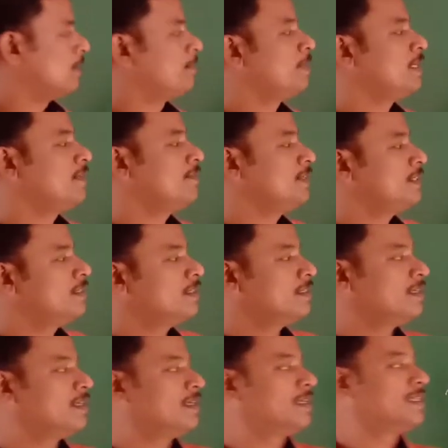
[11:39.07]
the
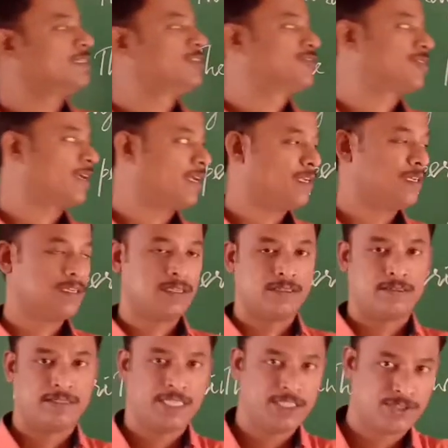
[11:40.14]
periwinkle
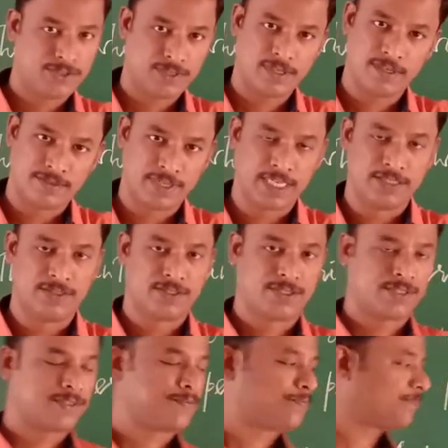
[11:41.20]
trailed its
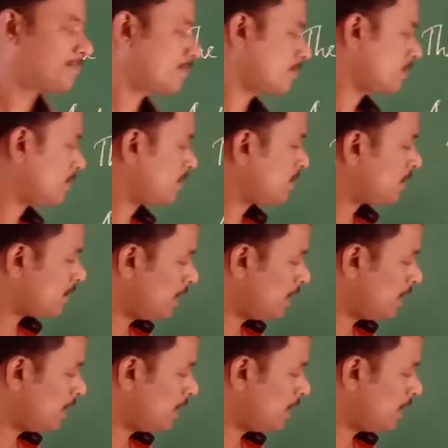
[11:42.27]
wreaths,